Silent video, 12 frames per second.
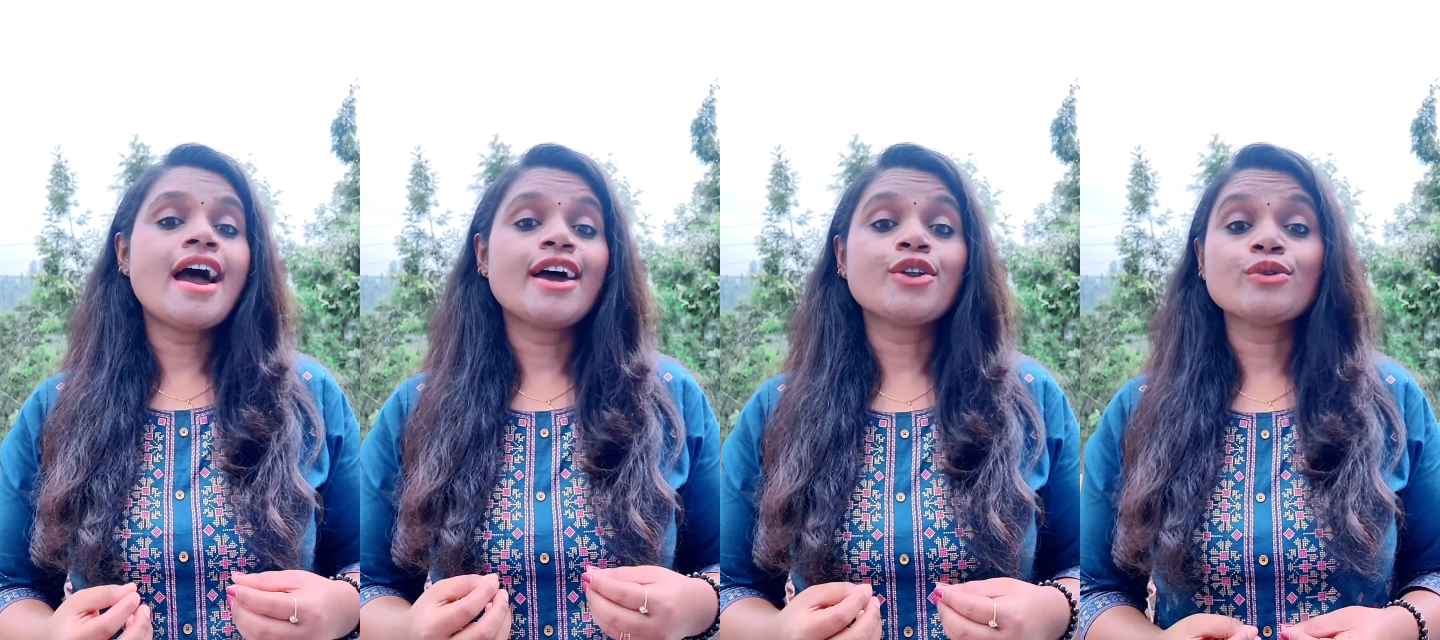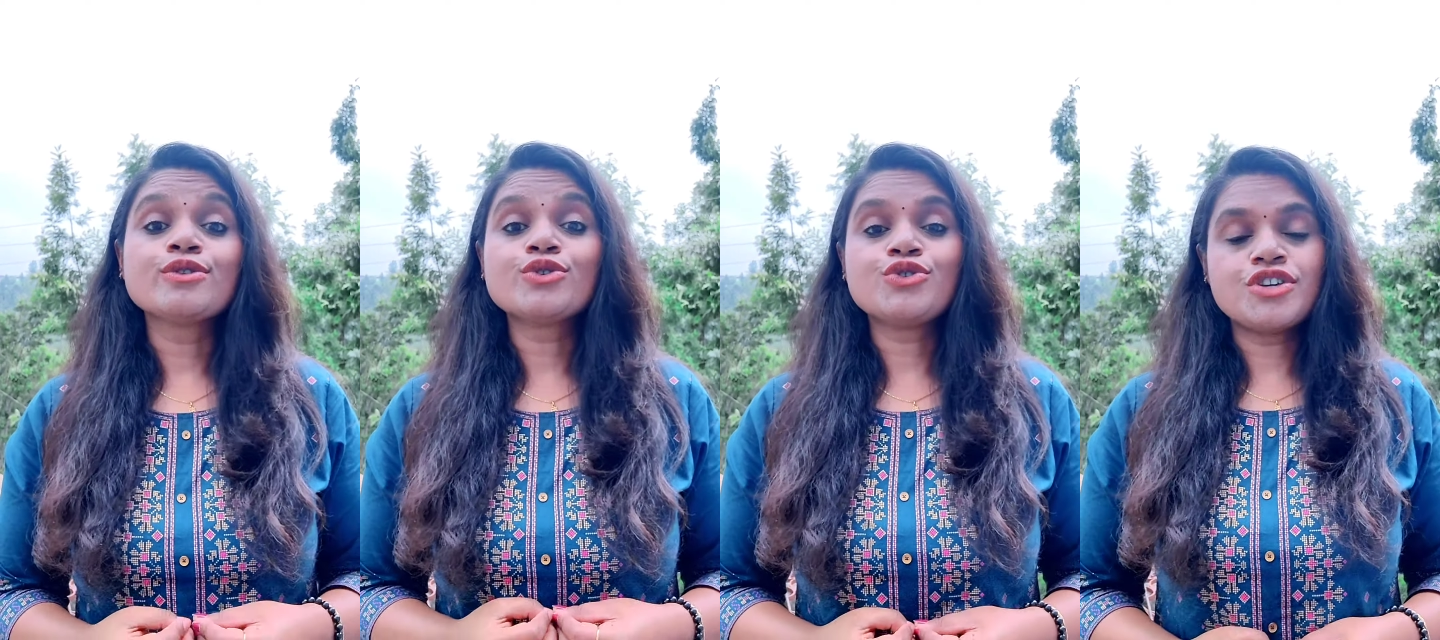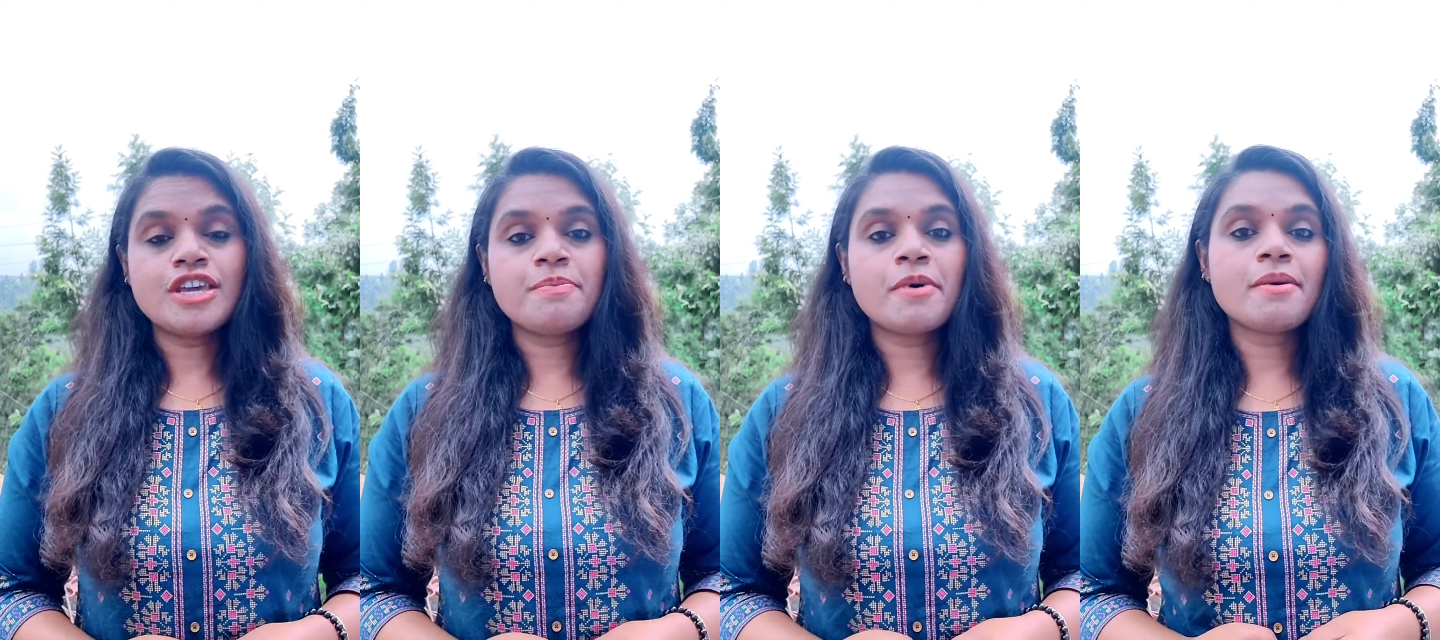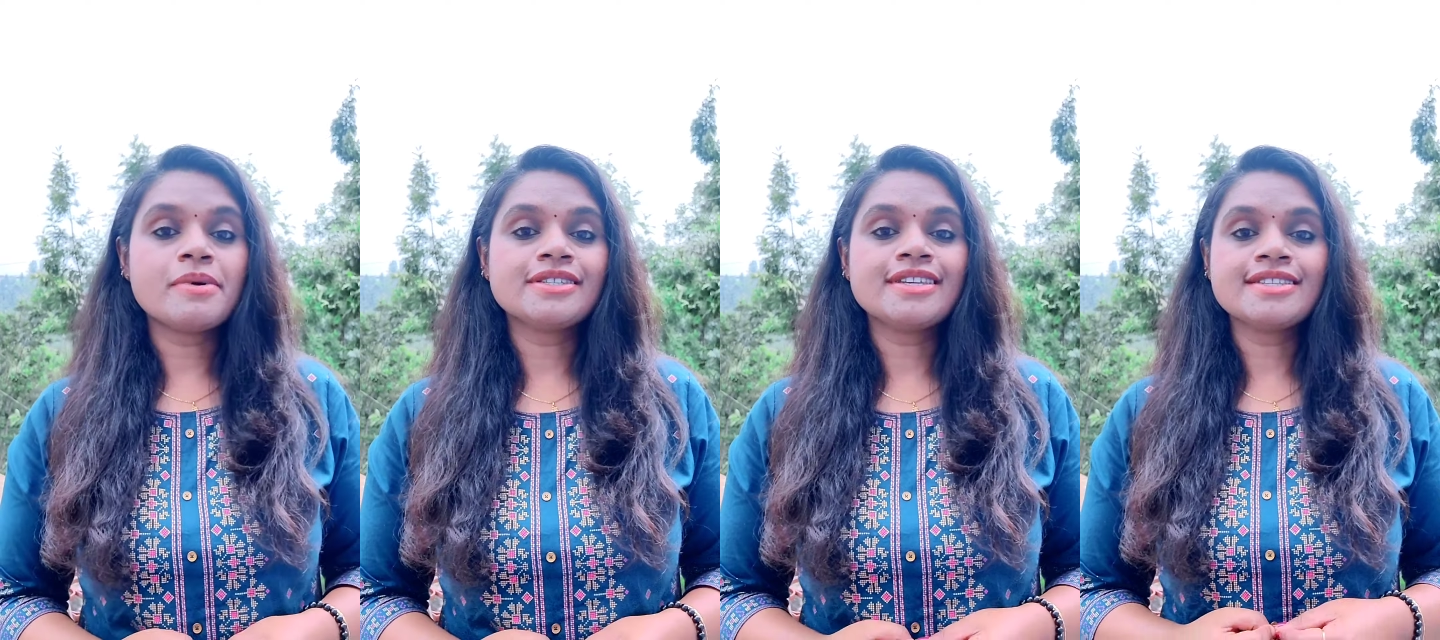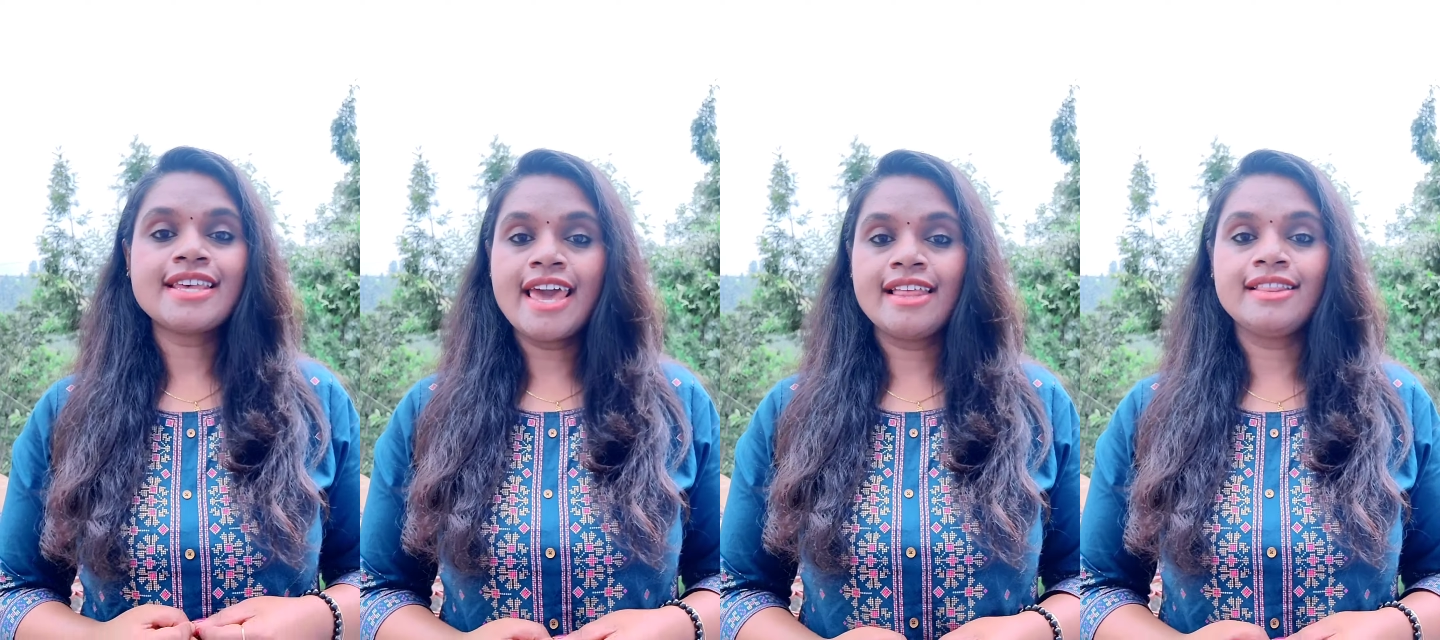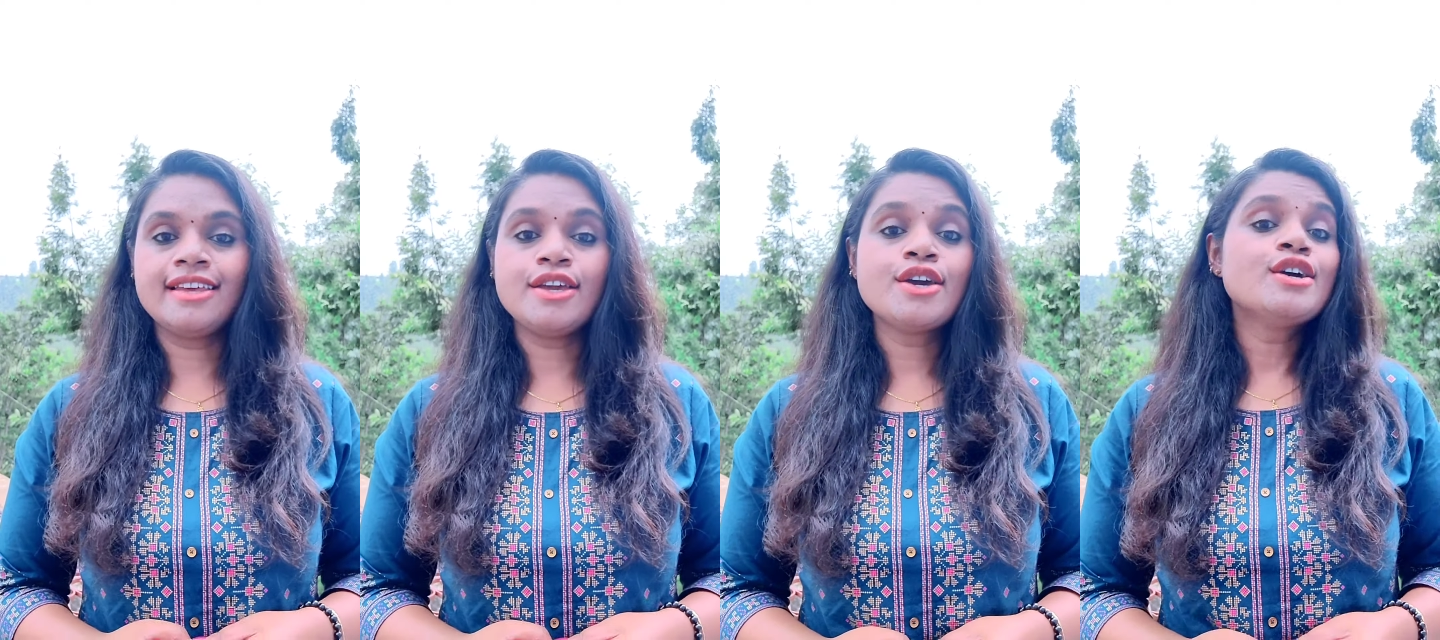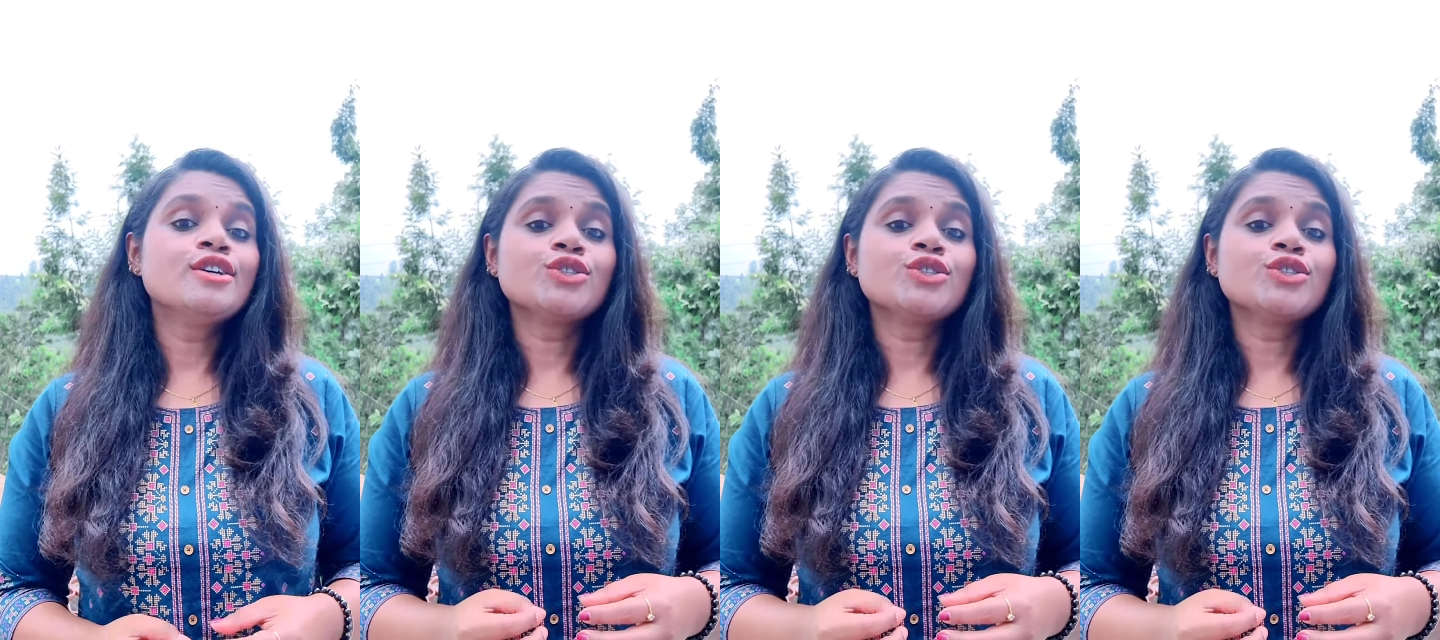and also to keep our muscles healthy.